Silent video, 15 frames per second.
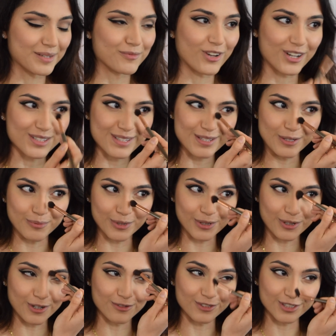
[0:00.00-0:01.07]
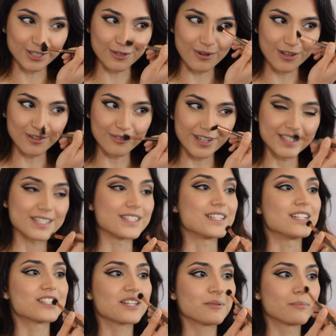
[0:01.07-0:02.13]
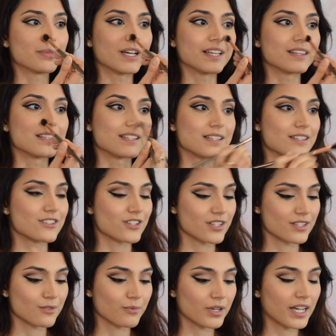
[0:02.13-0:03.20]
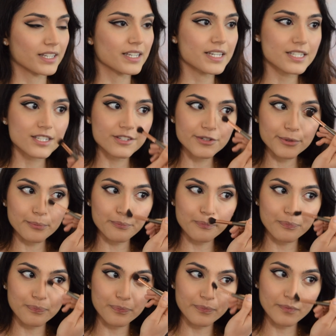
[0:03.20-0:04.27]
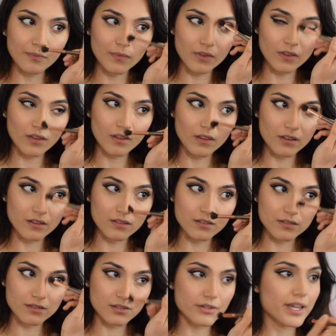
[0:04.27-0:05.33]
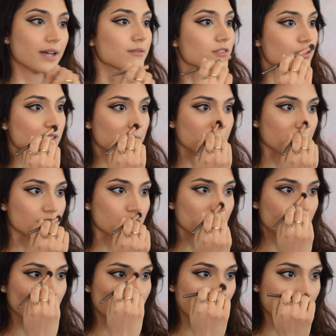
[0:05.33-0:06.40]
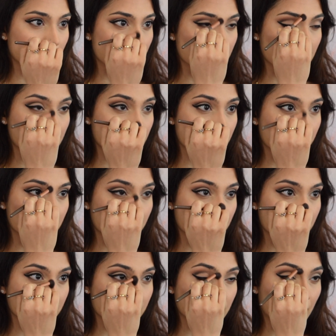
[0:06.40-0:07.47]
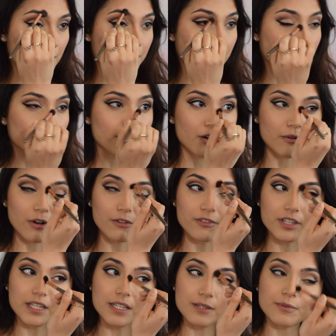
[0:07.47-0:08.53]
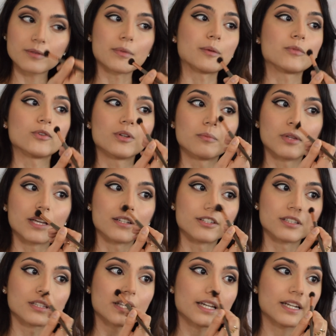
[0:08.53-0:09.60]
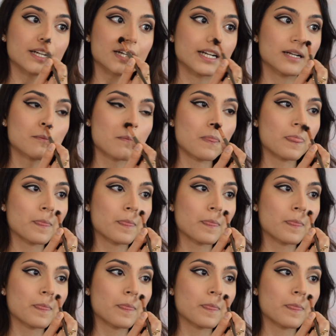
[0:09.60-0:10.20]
not super overly qualified to teach it, but this is just what I like to do. So yeah, just brushing along the sides of the nose. I'm going to go over this with my beauty blender later